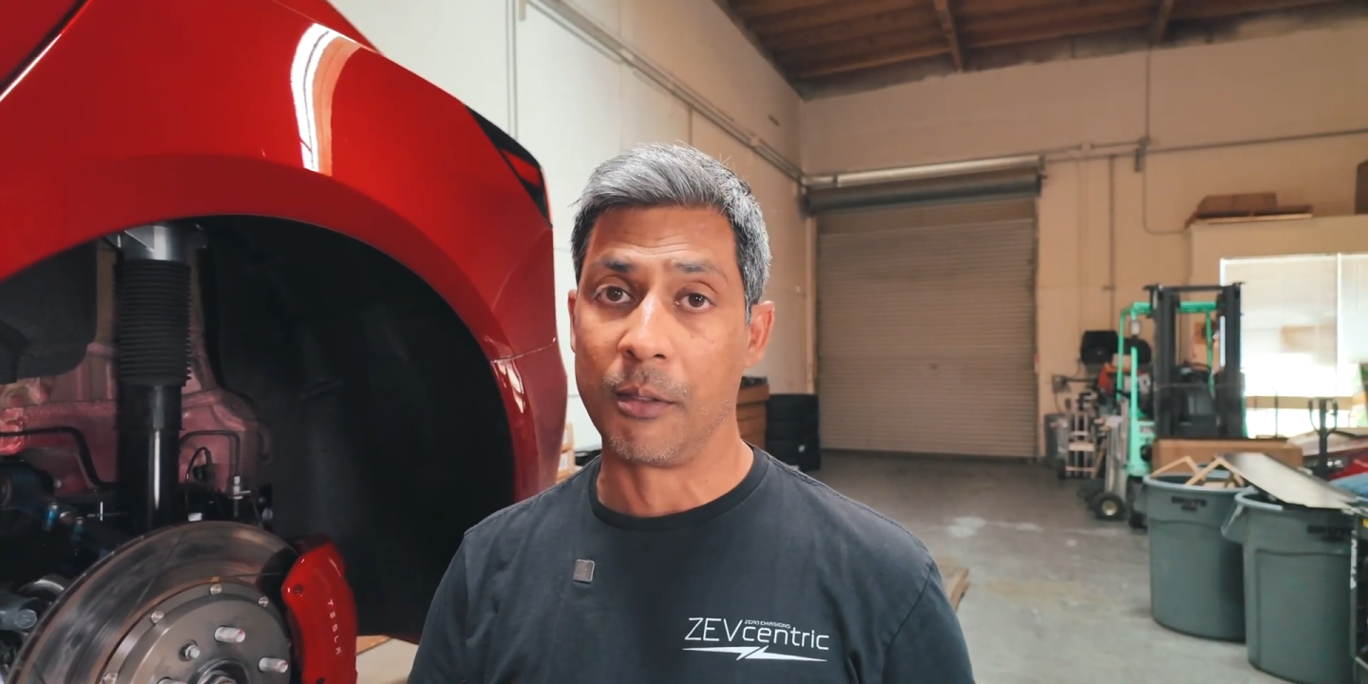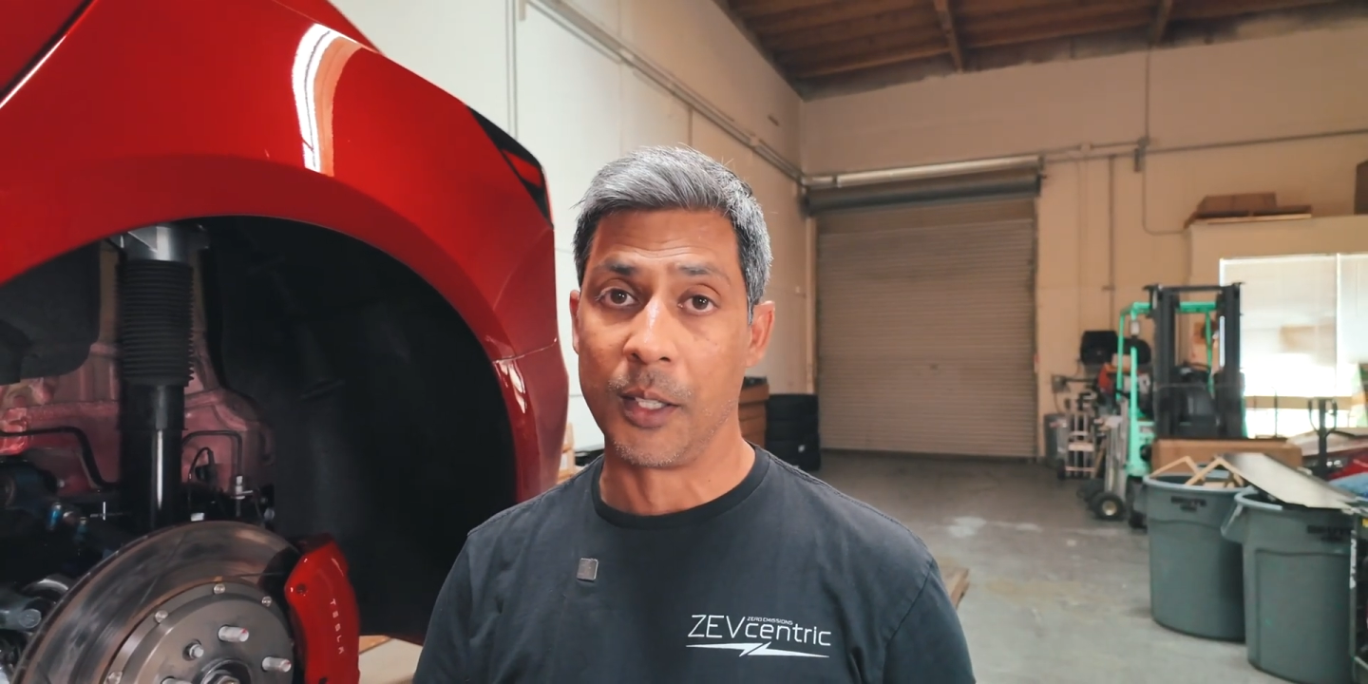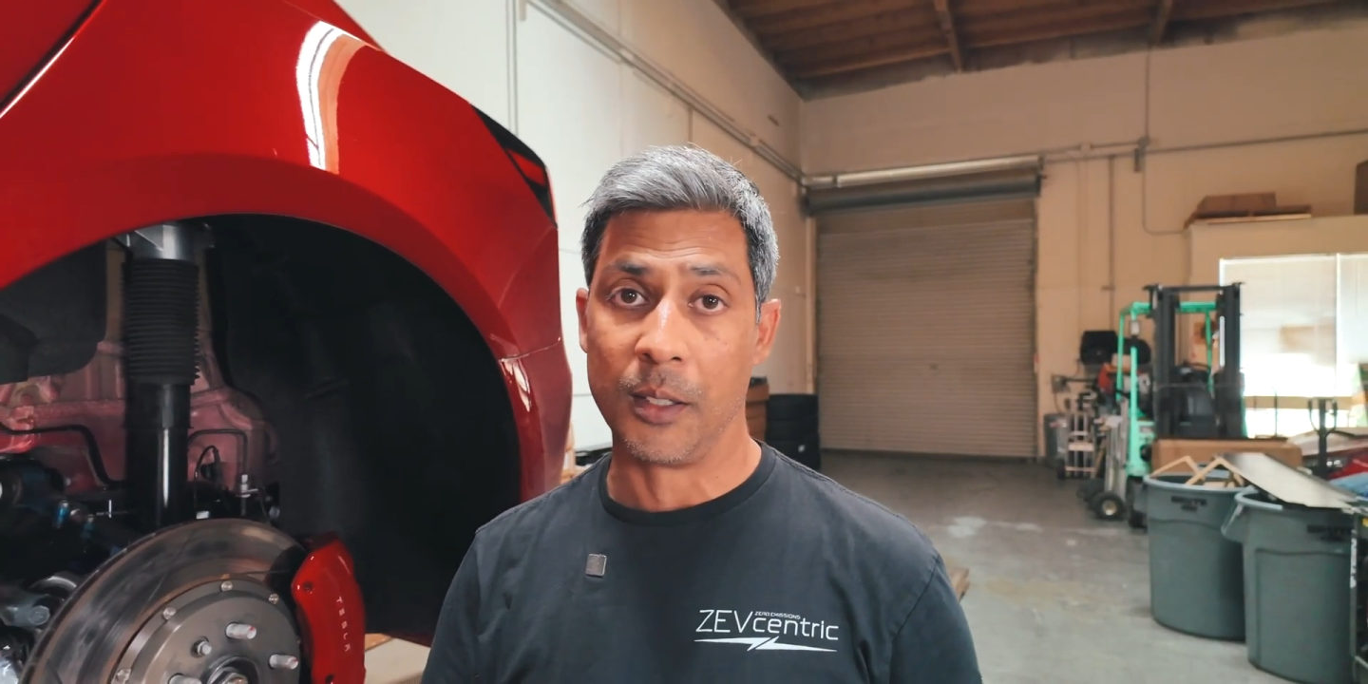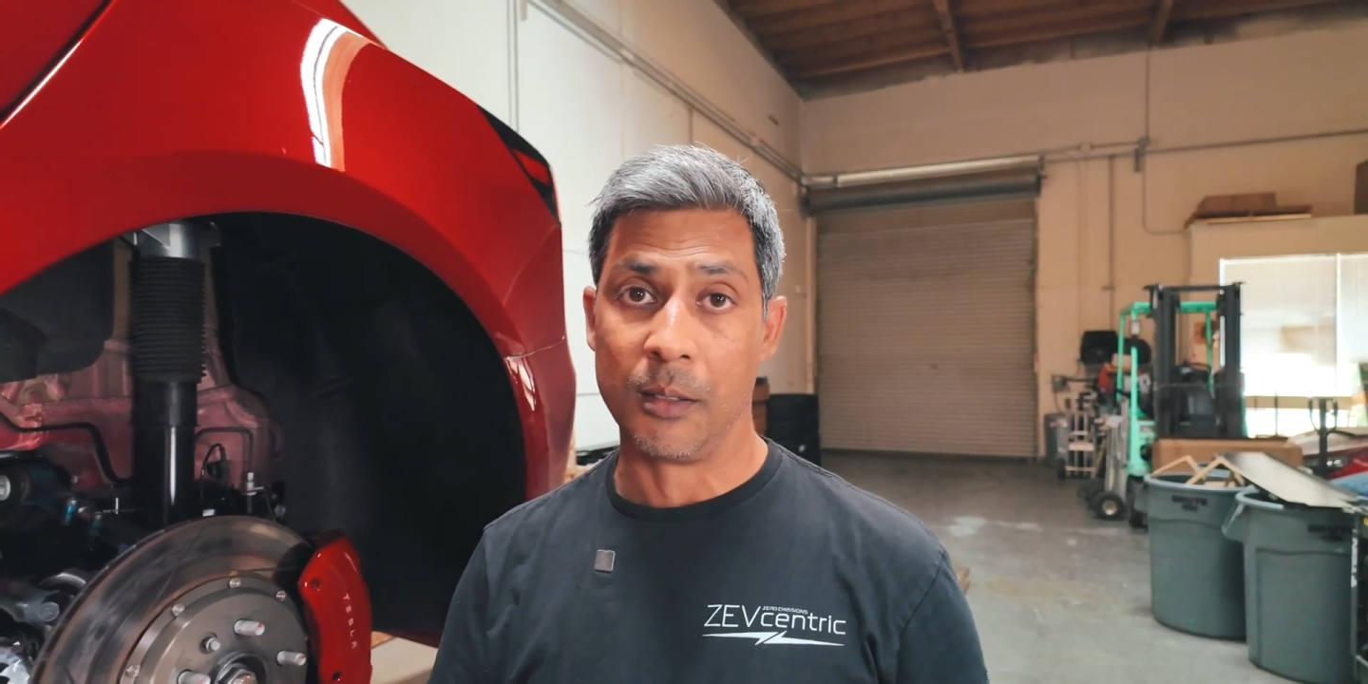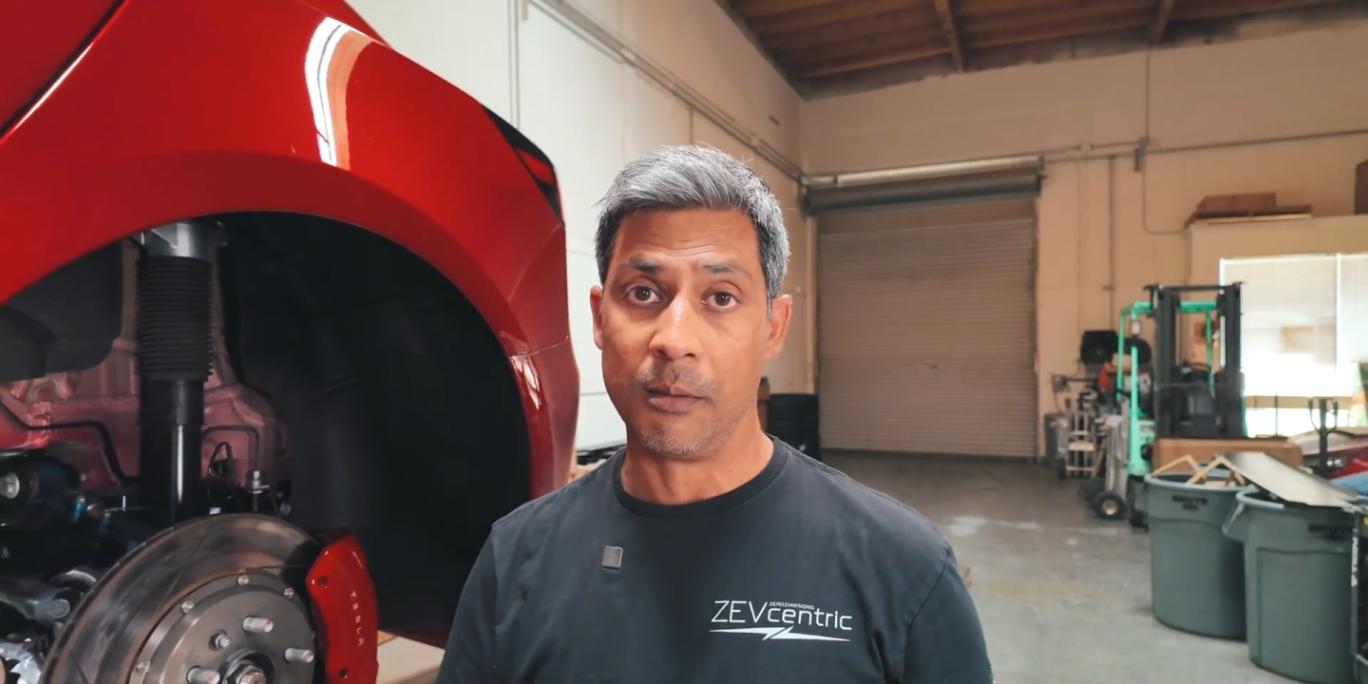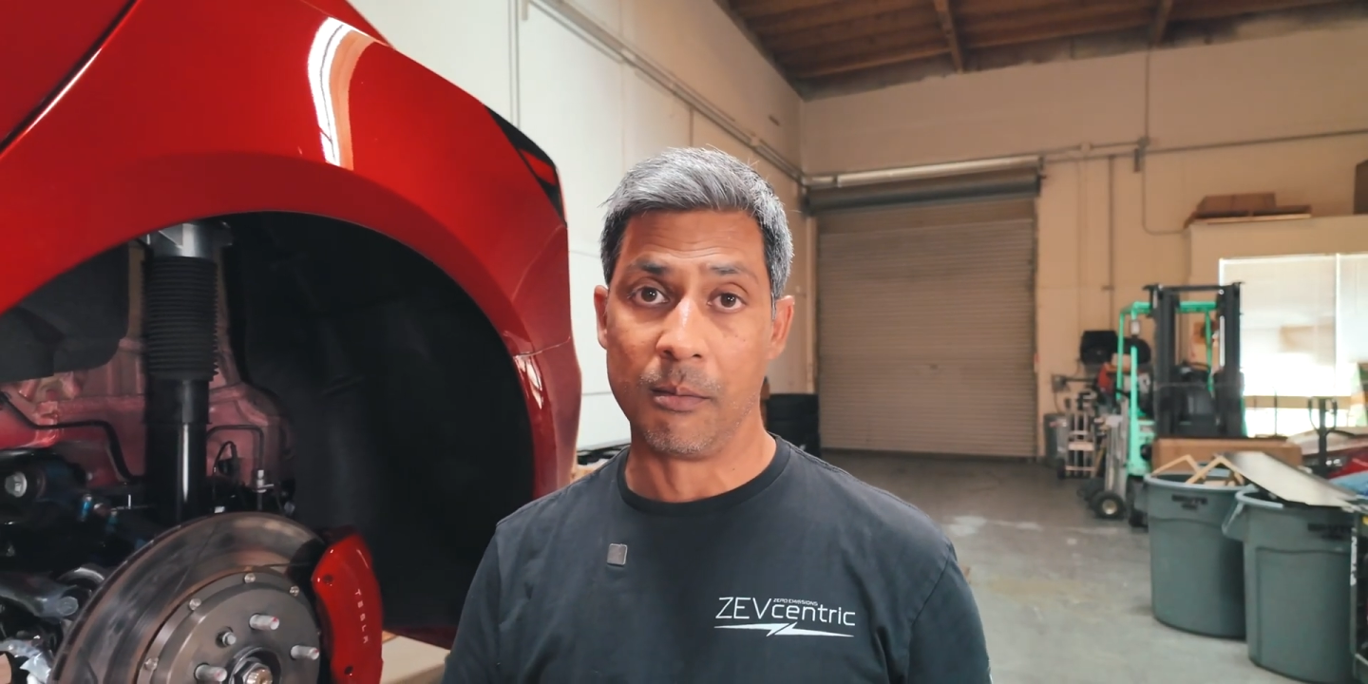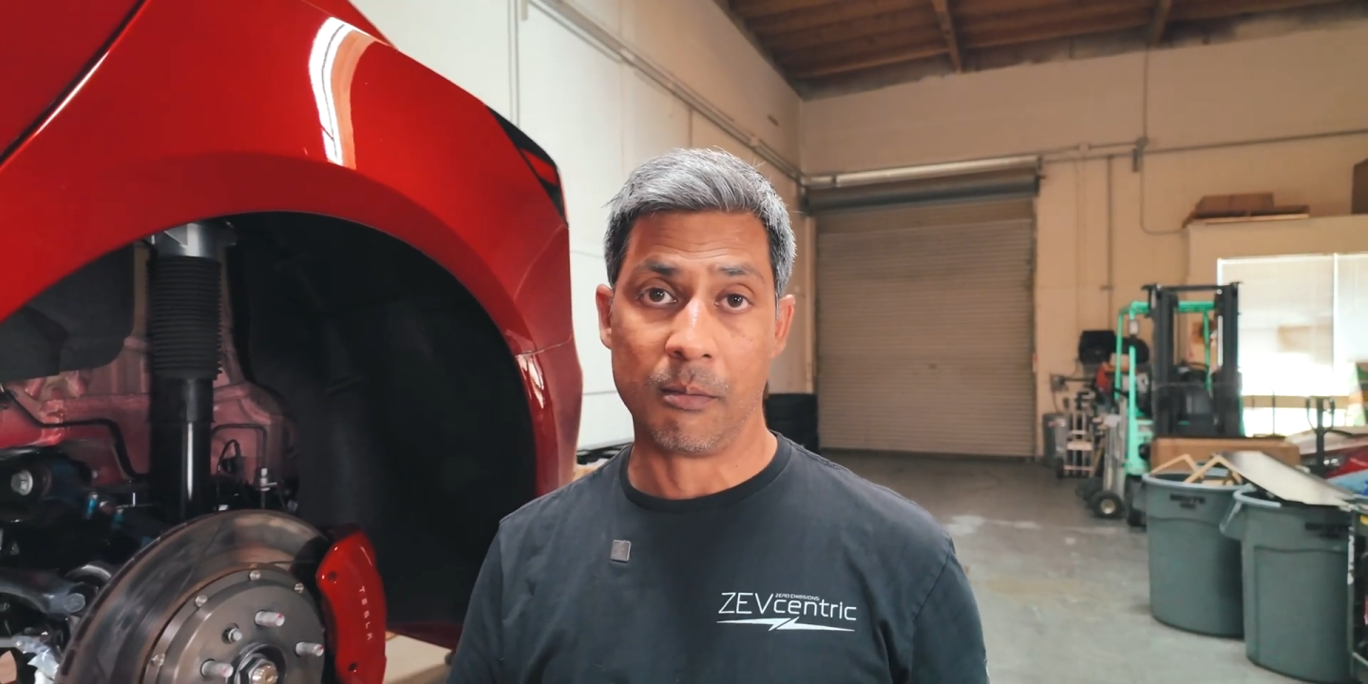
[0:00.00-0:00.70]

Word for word: the